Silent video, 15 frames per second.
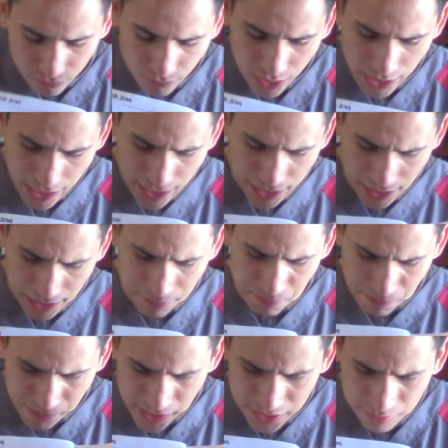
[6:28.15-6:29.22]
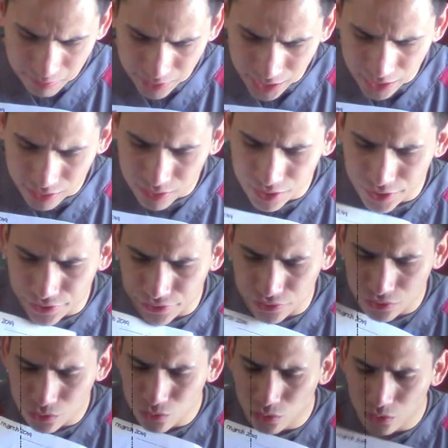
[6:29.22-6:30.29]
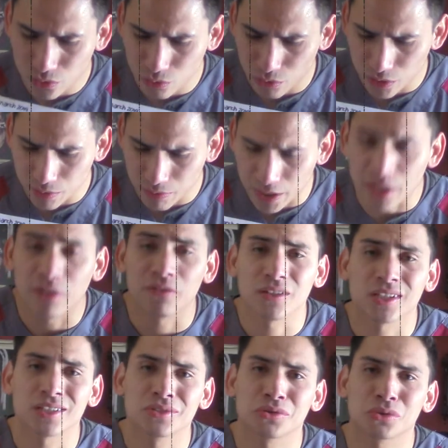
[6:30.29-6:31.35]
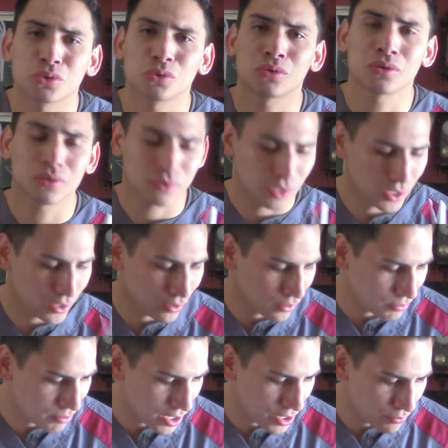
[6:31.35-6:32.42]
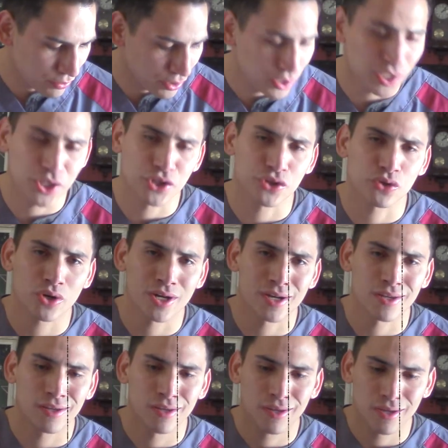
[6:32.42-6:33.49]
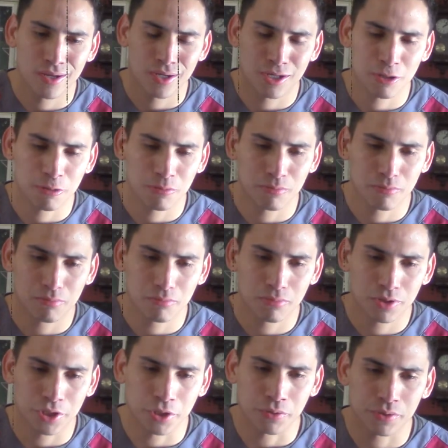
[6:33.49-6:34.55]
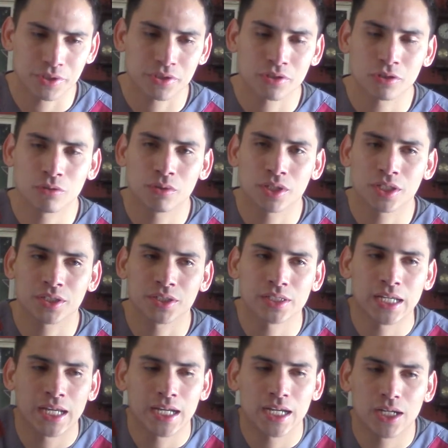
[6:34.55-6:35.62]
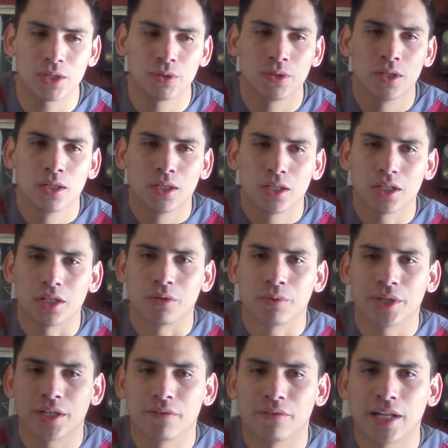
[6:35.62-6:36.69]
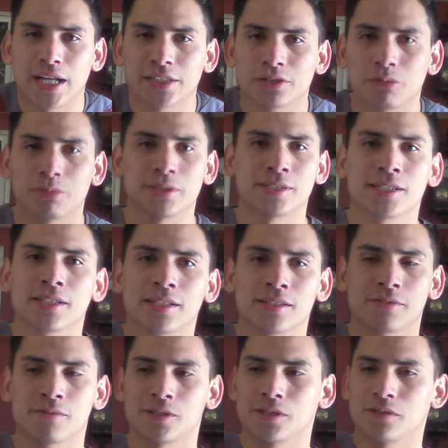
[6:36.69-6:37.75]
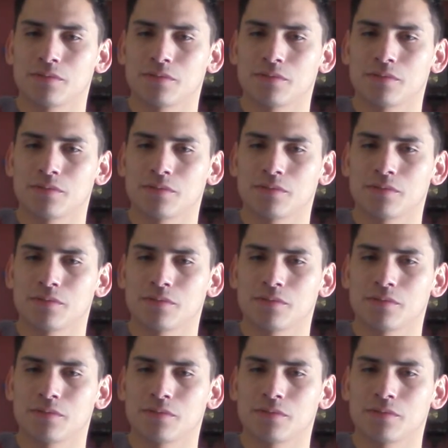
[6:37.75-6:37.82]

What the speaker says: And that's something I learned in school, in my LVN school, and I really enjoyed it. You know, we still work today how, you know, we give lactobacillus, which